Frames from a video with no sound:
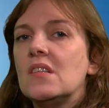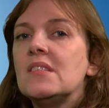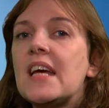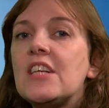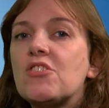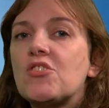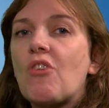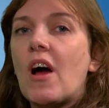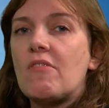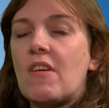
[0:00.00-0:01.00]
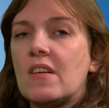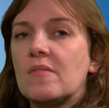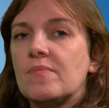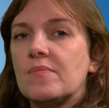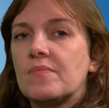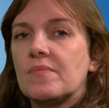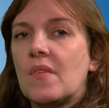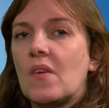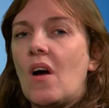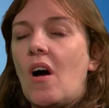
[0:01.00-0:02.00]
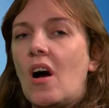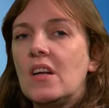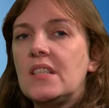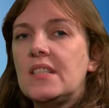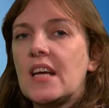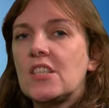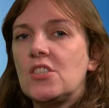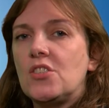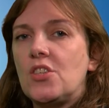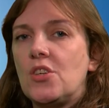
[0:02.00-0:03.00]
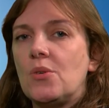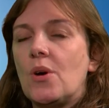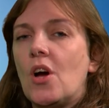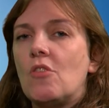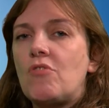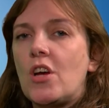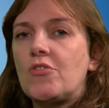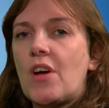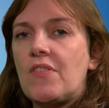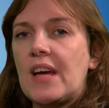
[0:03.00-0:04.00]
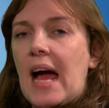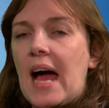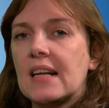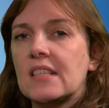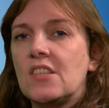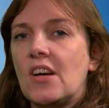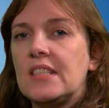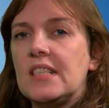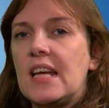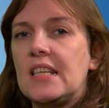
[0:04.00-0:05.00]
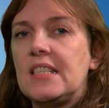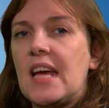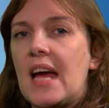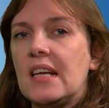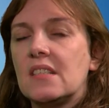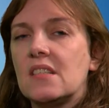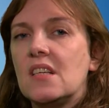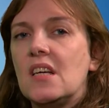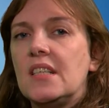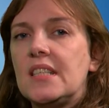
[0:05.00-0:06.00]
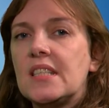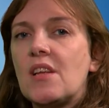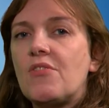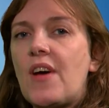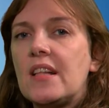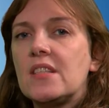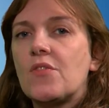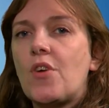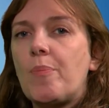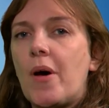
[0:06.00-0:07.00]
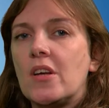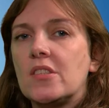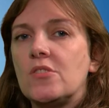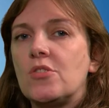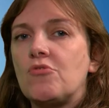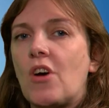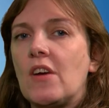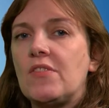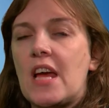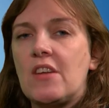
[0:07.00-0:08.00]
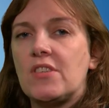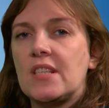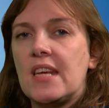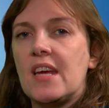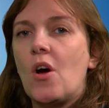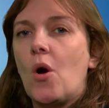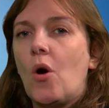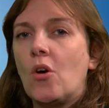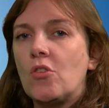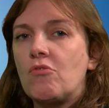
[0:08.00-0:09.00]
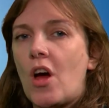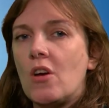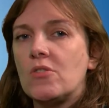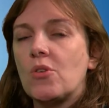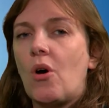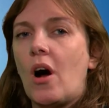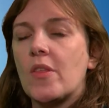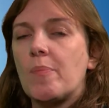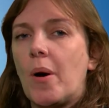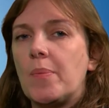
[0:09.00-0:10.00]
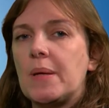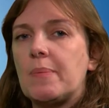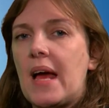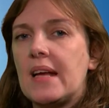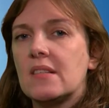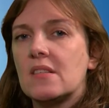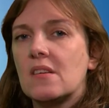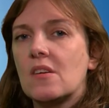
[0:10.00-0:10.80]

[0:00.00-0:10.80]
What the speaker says: Dangerous driving. Under Section 2, Road Traffic Act 1988, it is an offence for a person to drive dangerously on a road or other public place.